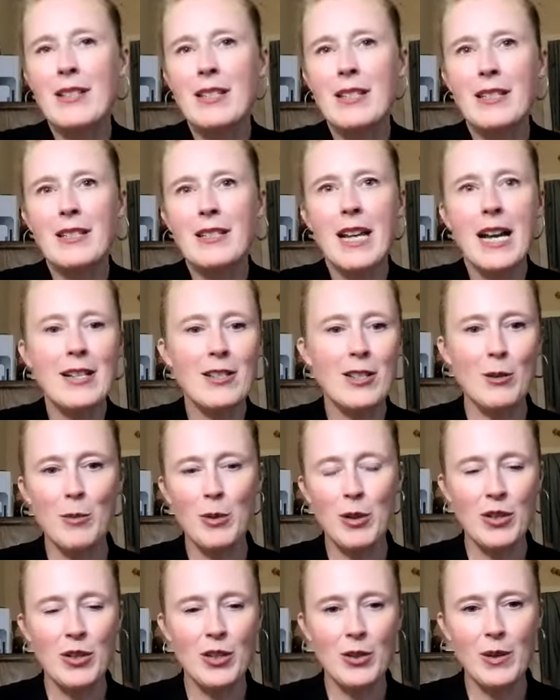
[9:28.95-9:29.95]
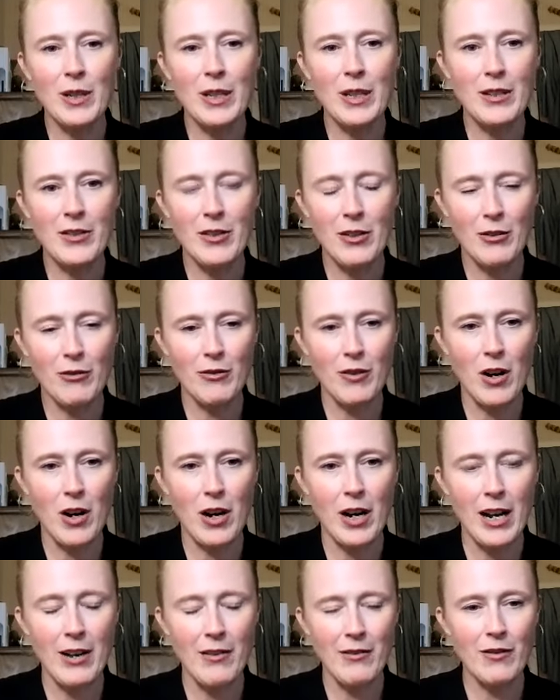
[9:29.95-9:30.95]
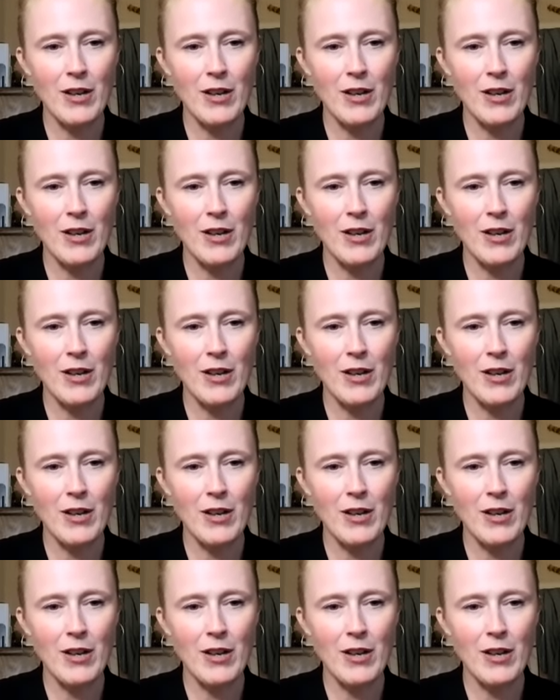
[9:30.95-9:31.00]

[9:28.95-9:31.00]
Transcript: the book doing so far?